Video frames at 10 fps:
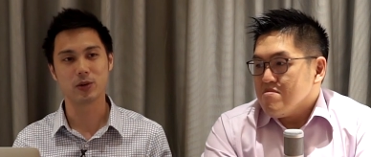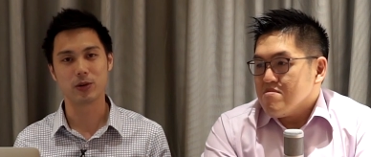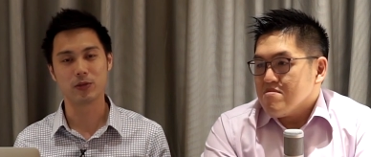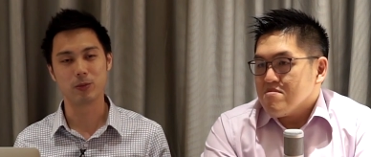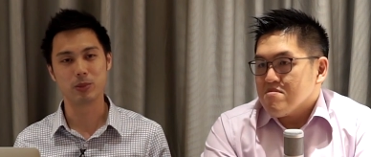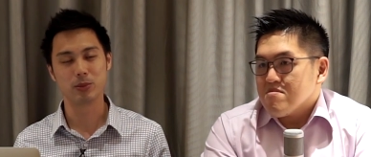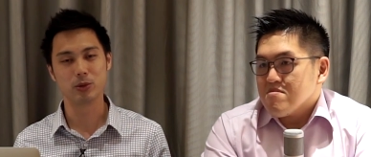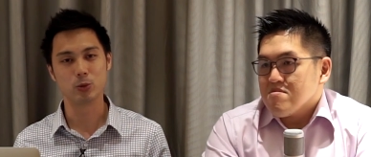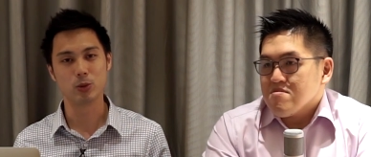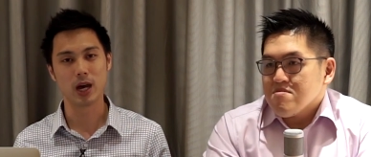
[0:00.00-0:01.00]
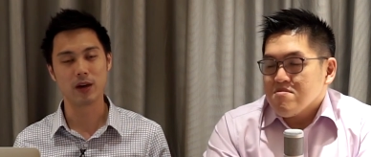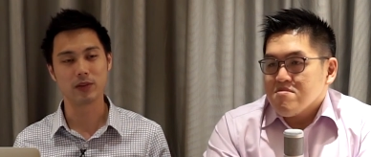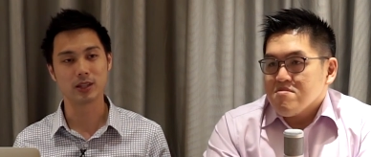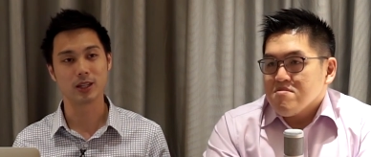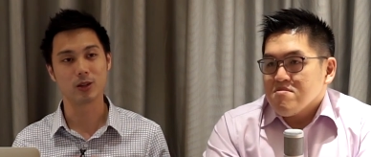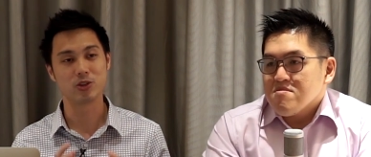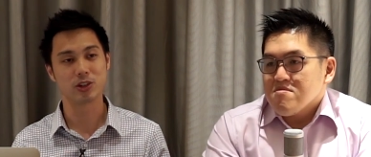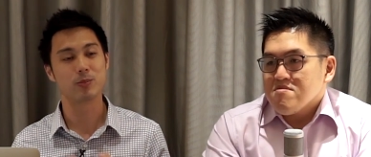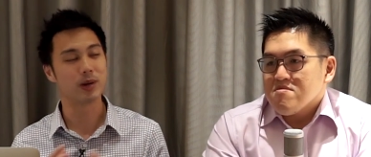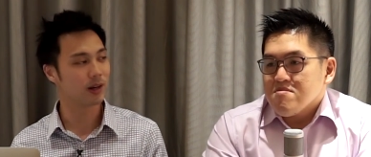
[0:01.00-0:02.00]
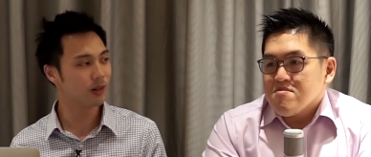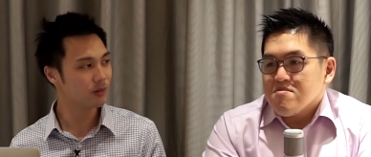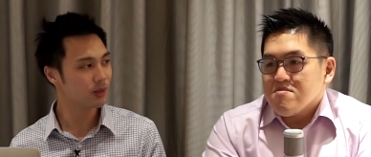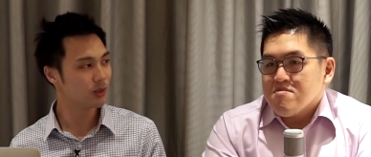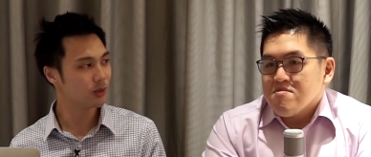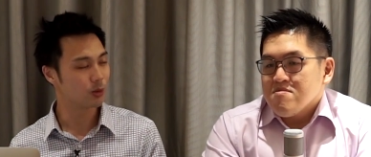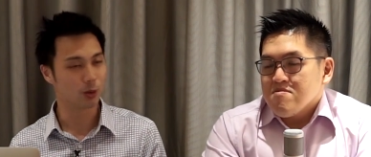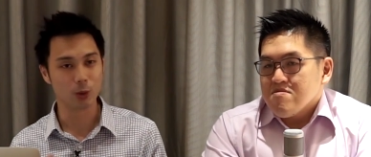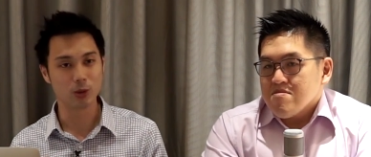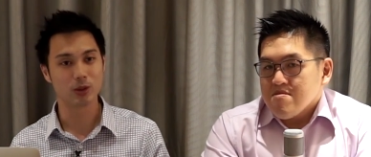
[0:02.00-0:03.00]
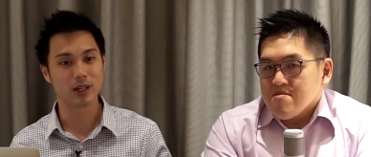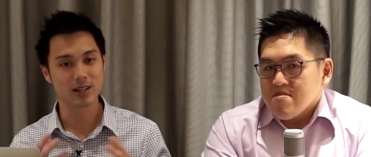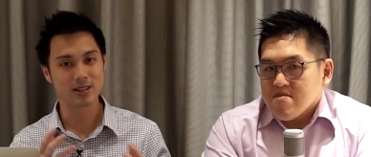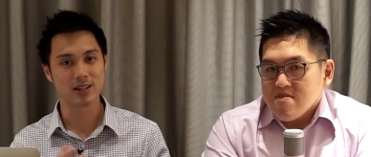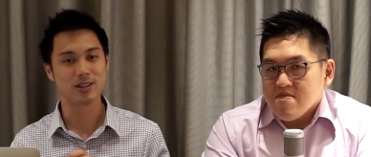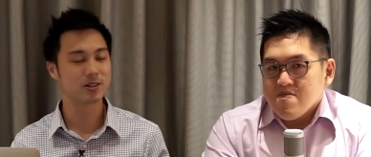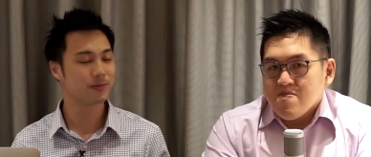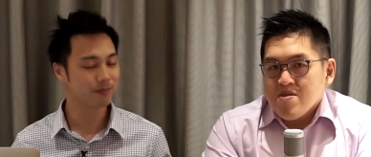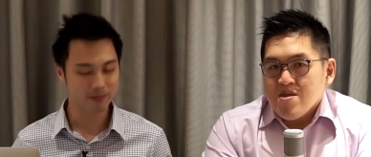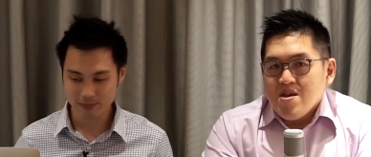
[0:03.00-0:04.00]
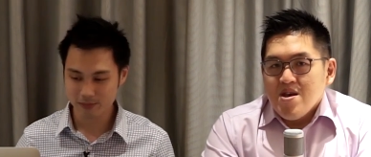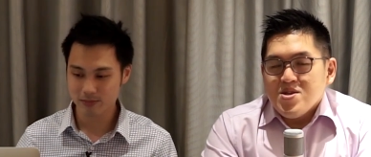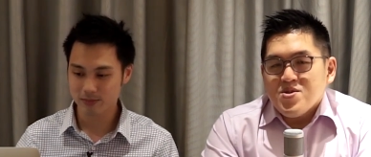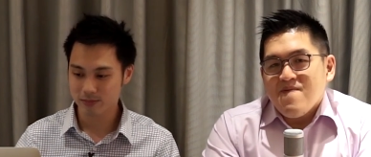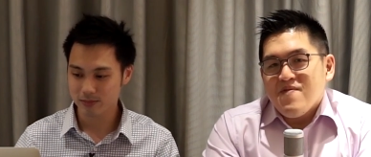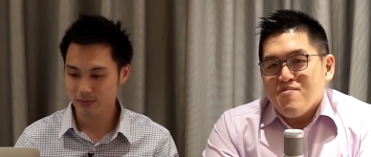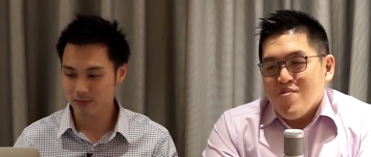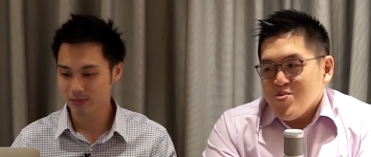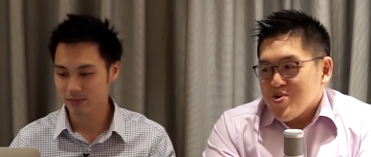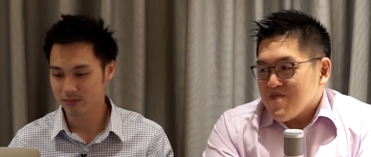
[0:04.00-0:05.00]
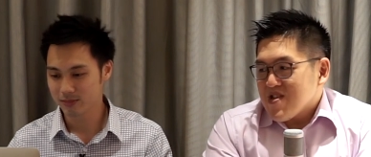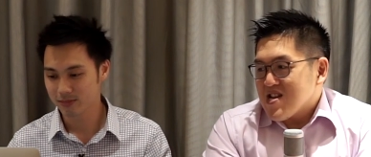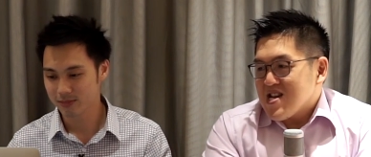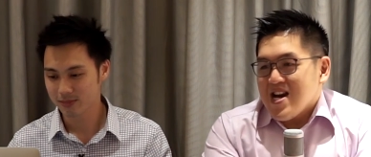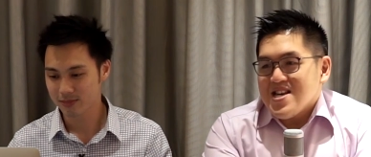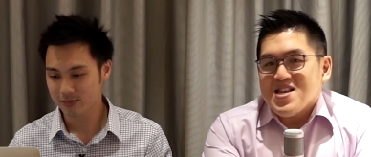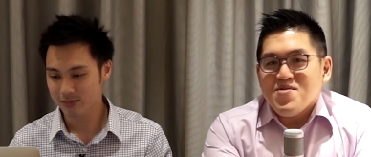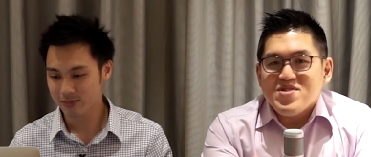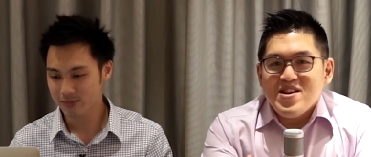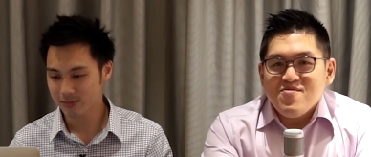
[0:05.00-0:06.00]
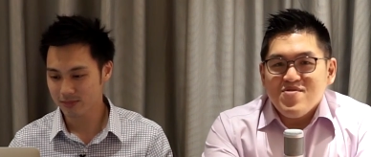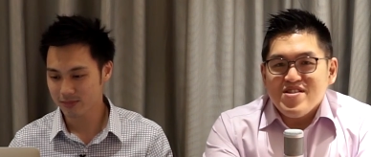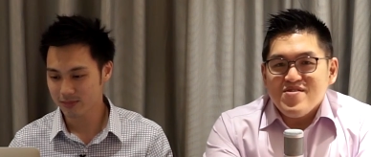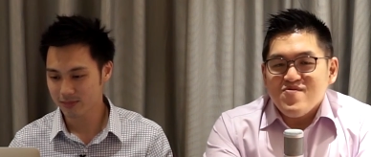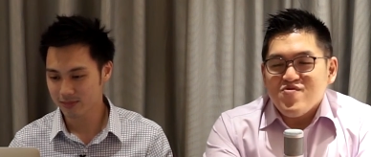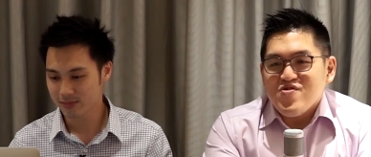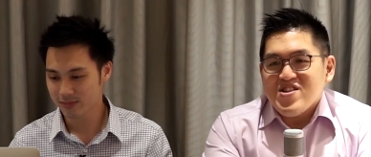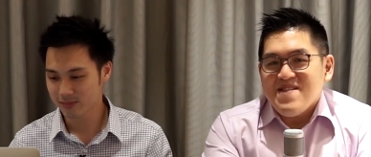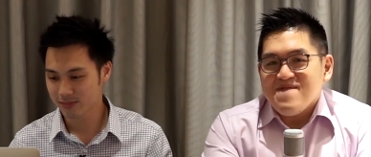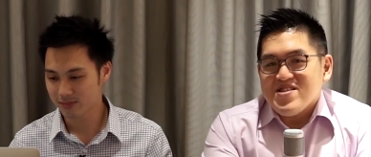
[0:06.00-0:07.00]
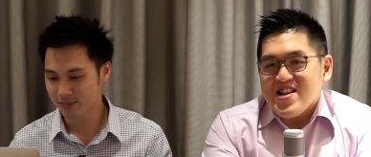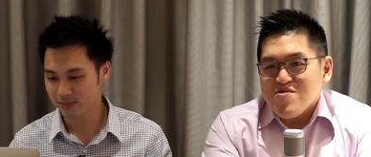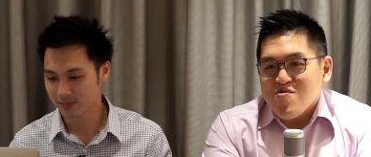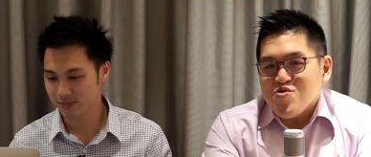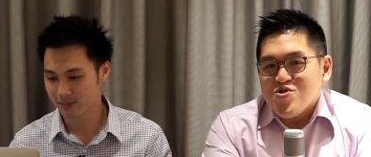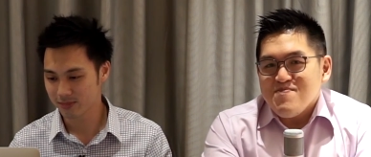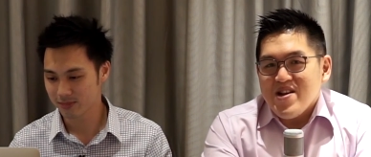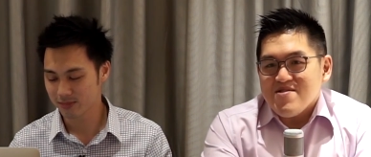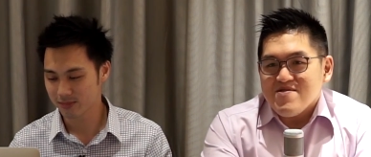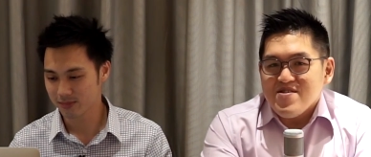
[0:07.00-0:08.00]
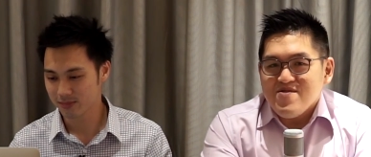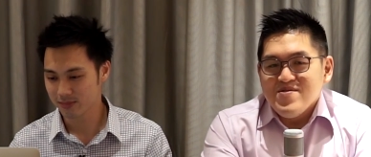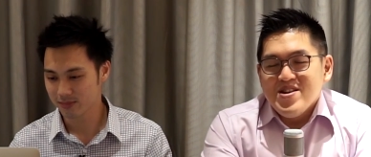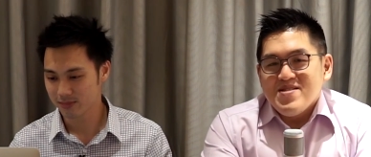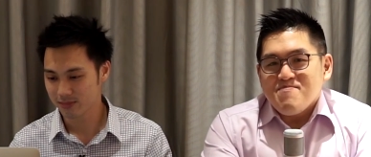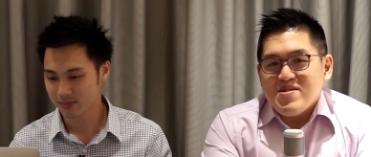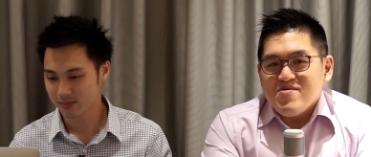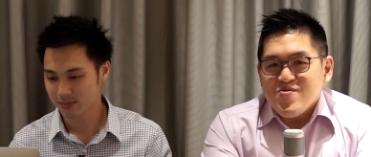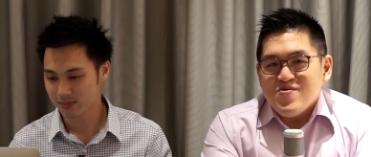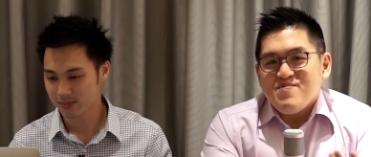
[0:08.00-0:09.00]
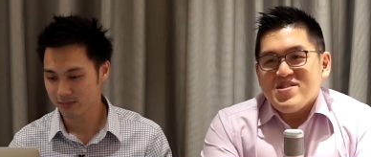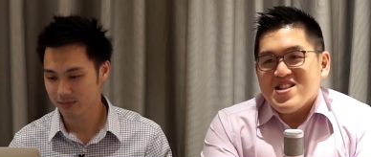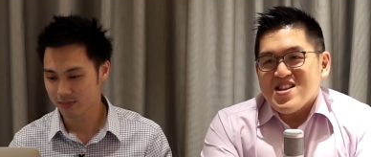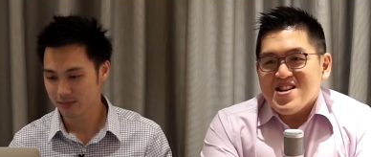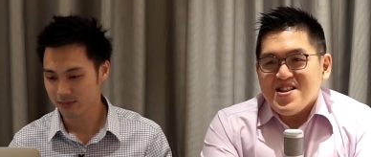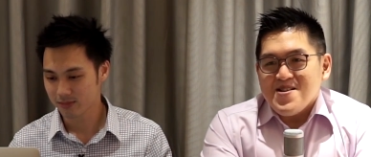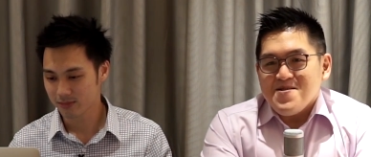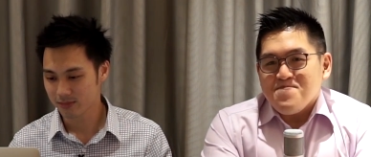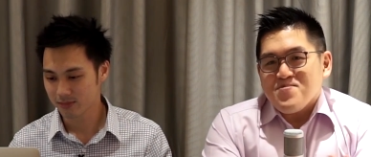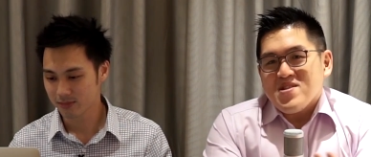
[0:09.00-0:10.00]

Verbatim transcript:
Speaker 1: for, for people who have a technological background to go into data science?
Speaker 2: So for most of the guys out there, when you don't have a technology background, you will be thinking like,